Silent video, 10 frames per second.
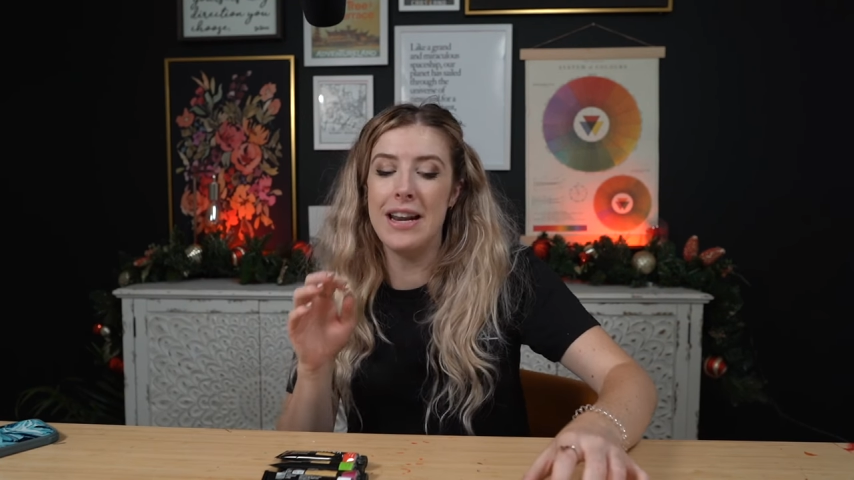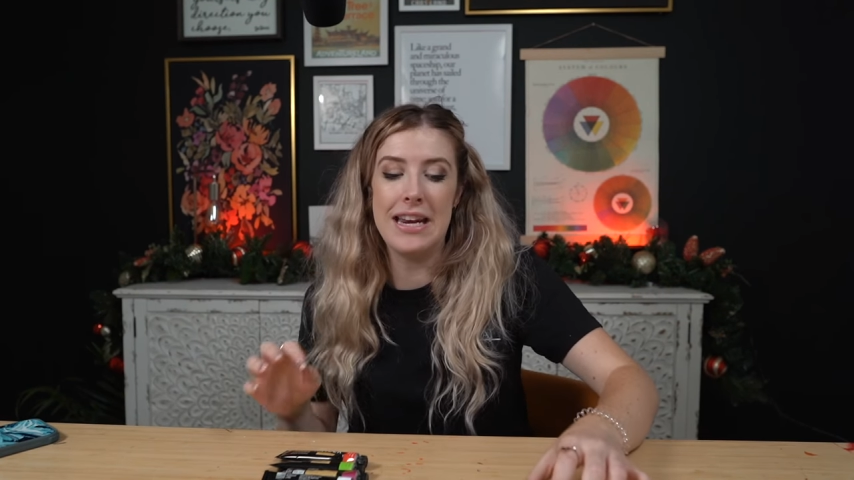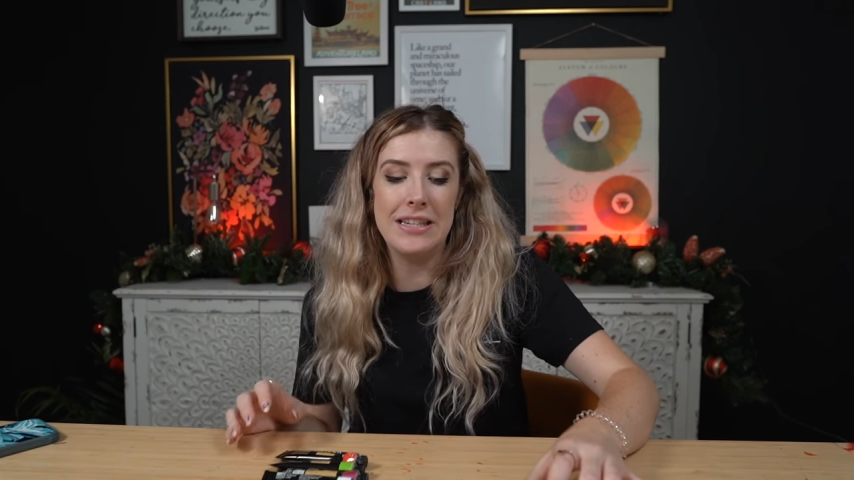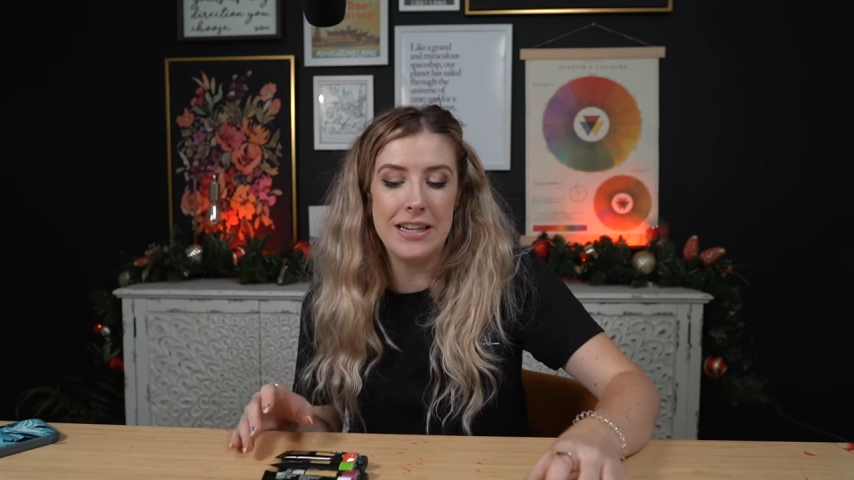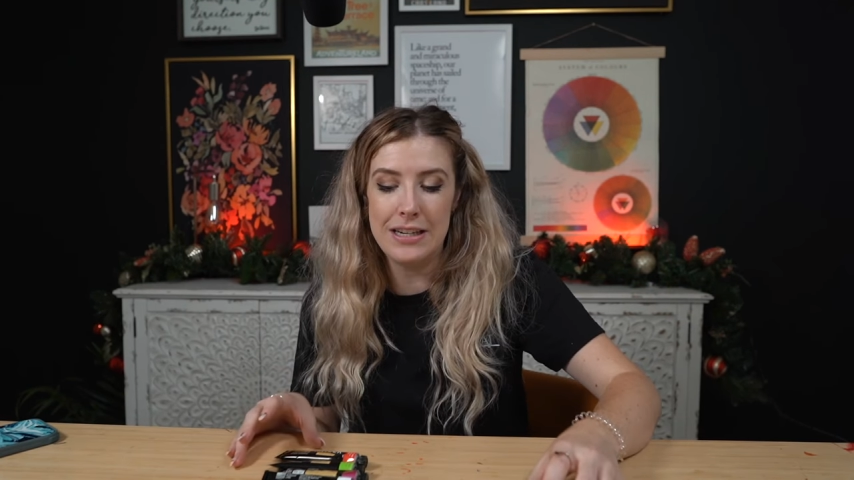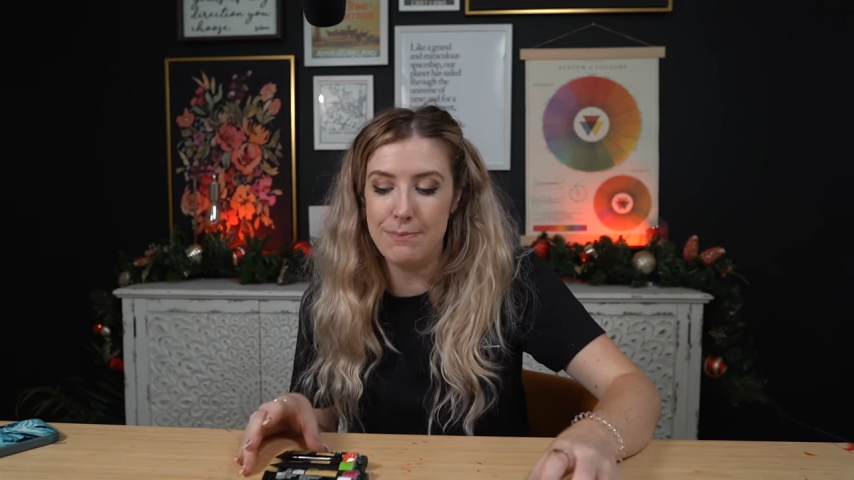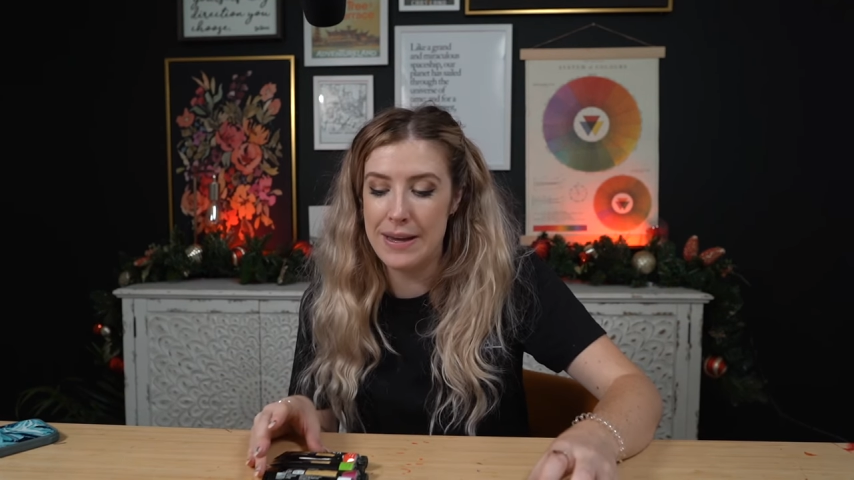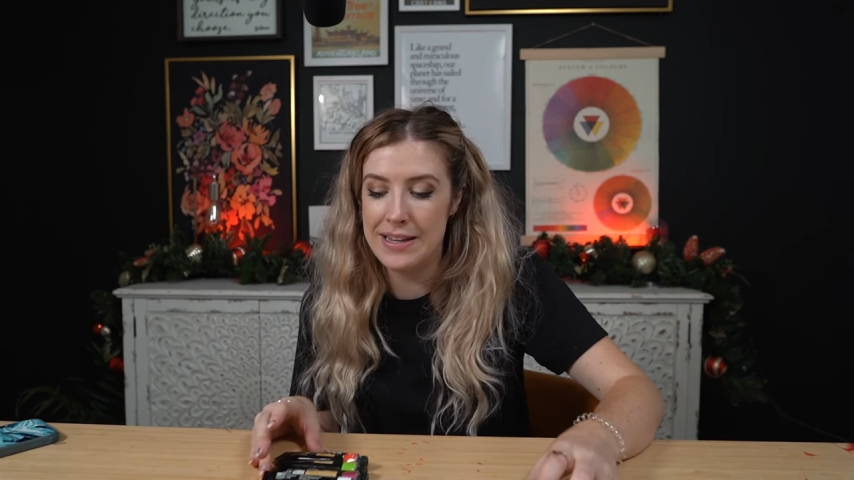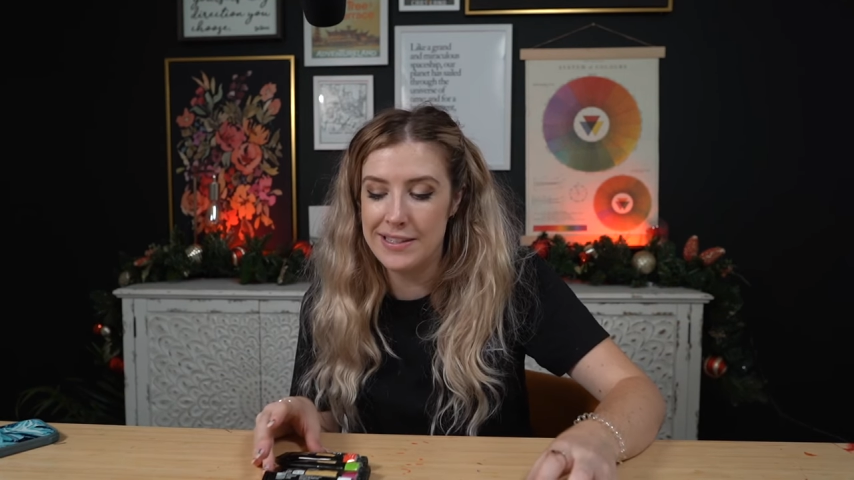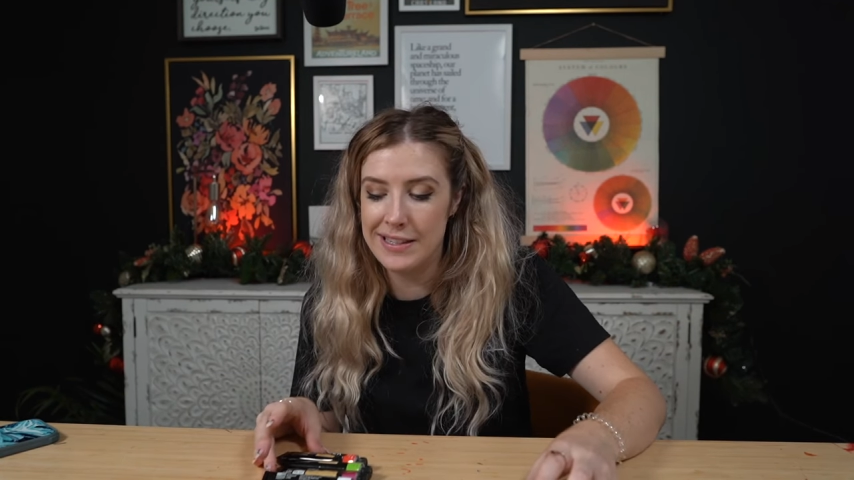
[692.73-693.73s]
related
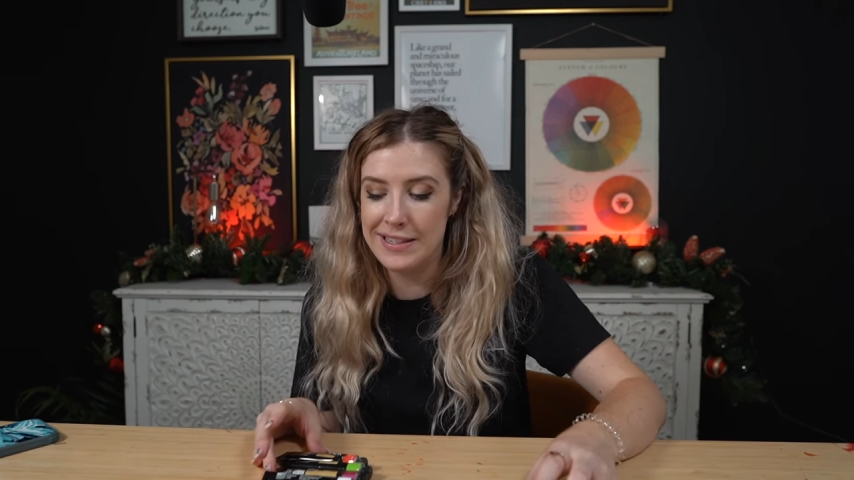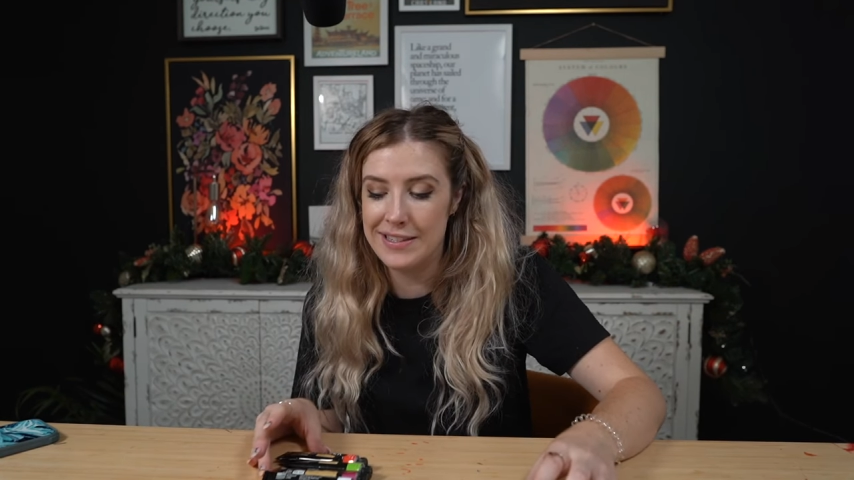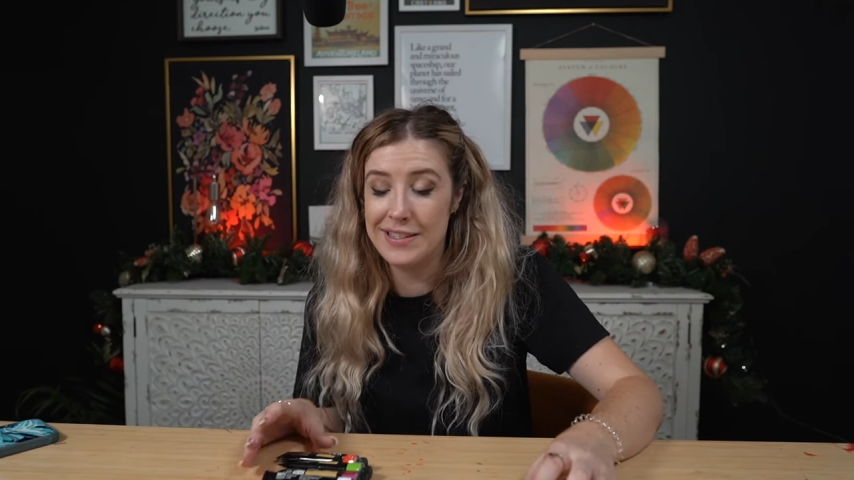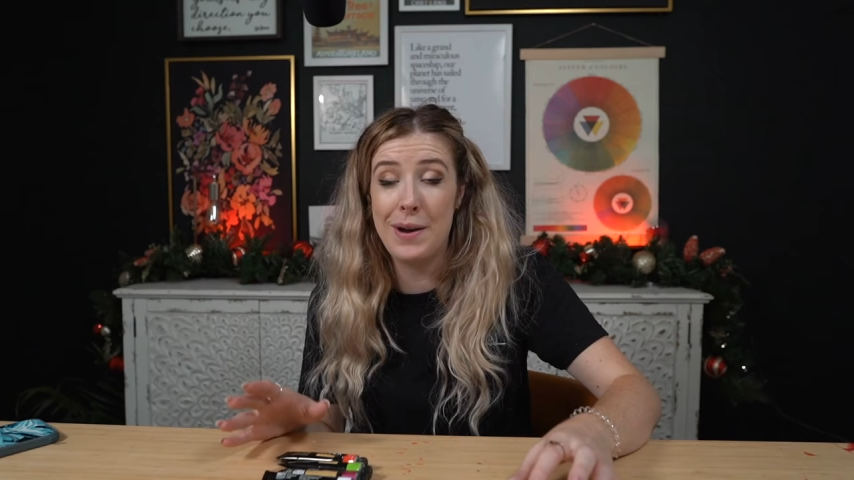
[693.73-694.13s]
pieces.